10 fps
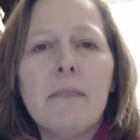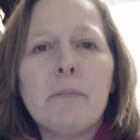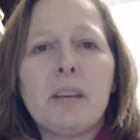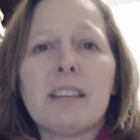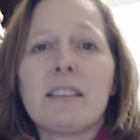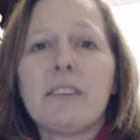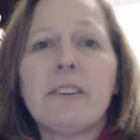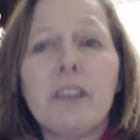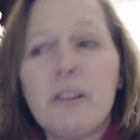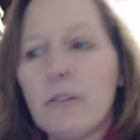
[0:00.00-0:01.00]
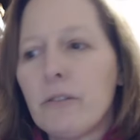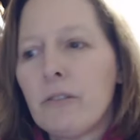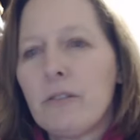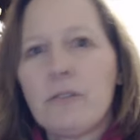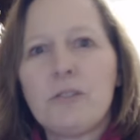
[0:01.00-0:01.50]
Um, because clearly
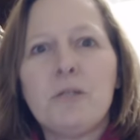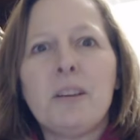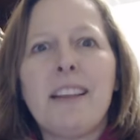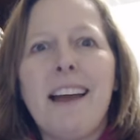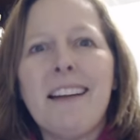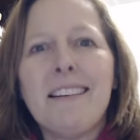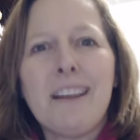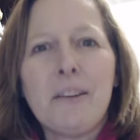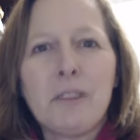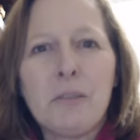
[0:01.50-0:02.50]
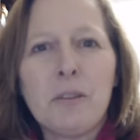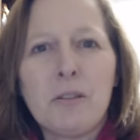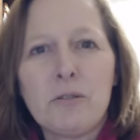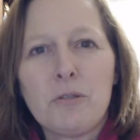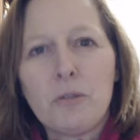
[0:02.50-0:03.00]
you're you're doing that not only
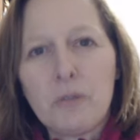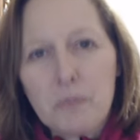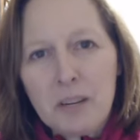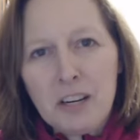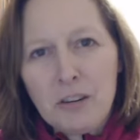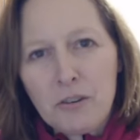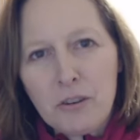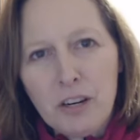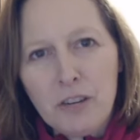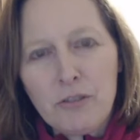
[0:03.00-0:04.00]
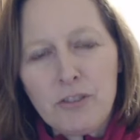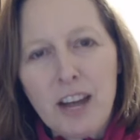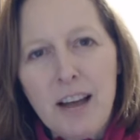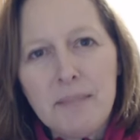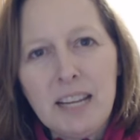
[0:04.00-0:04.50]
with your children but in your in your
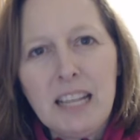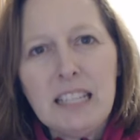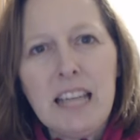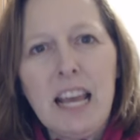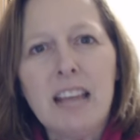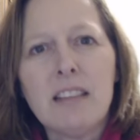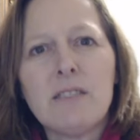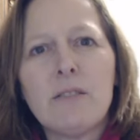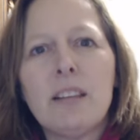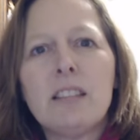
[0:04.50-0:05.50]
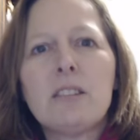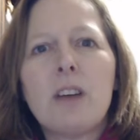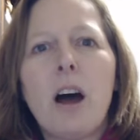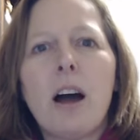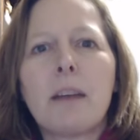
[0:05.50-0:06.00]
job day to day. And so
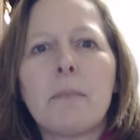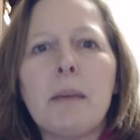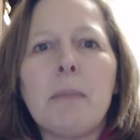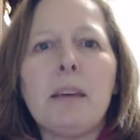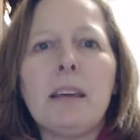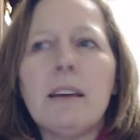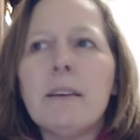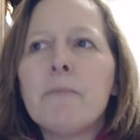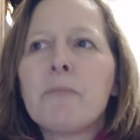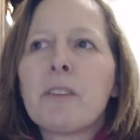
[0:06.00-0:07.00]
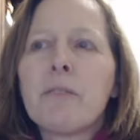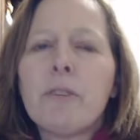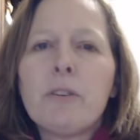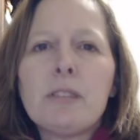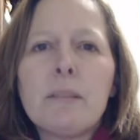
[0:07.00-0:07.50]
let's talk maybe
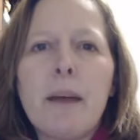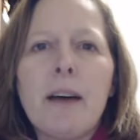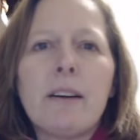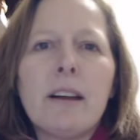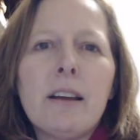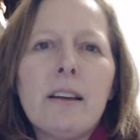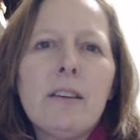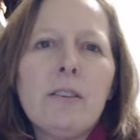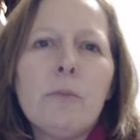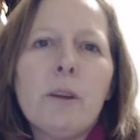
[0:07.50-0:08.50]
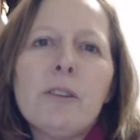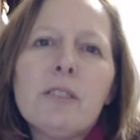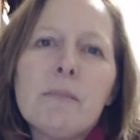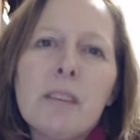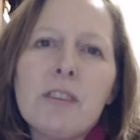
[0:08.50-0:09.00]
first about you know, what
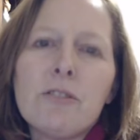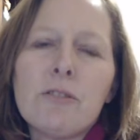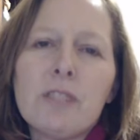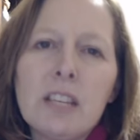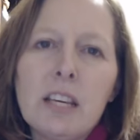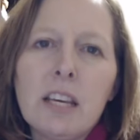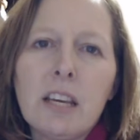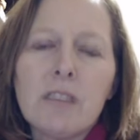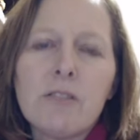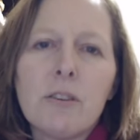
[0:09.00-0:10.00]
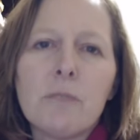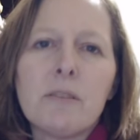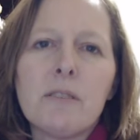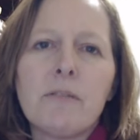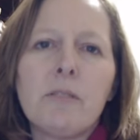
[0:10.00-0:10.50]
are some things you're seeing in
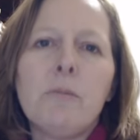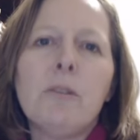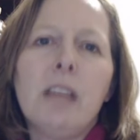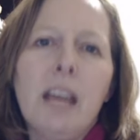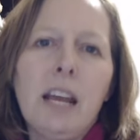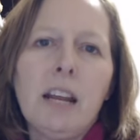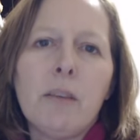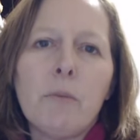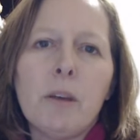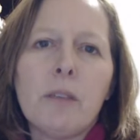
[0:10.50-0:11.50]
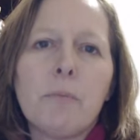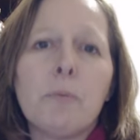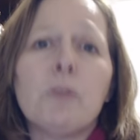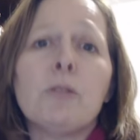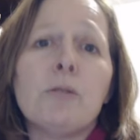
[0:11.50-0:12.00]
terms of communicating with
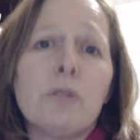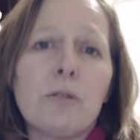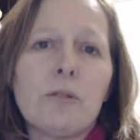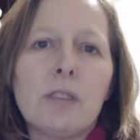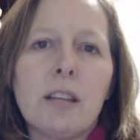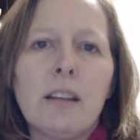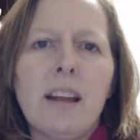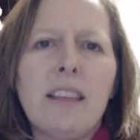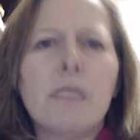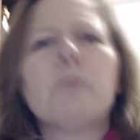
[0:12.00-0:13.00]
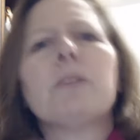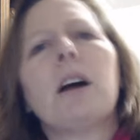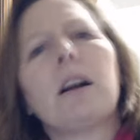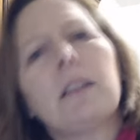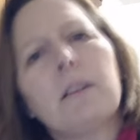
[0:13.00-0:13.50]
producers? And then I think we'll
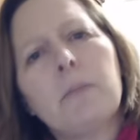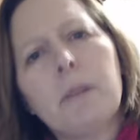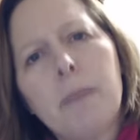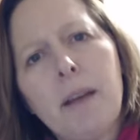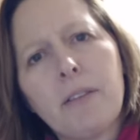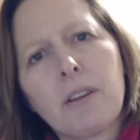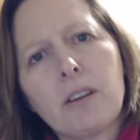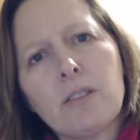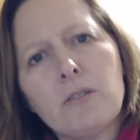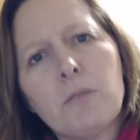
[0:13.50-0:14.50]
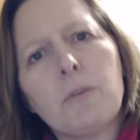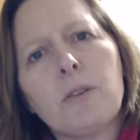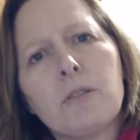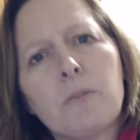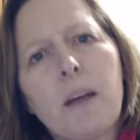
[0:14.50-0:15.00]
talk a little bit about the
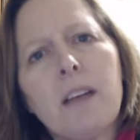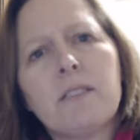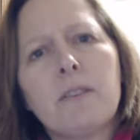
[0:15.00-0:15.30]
consumer as well.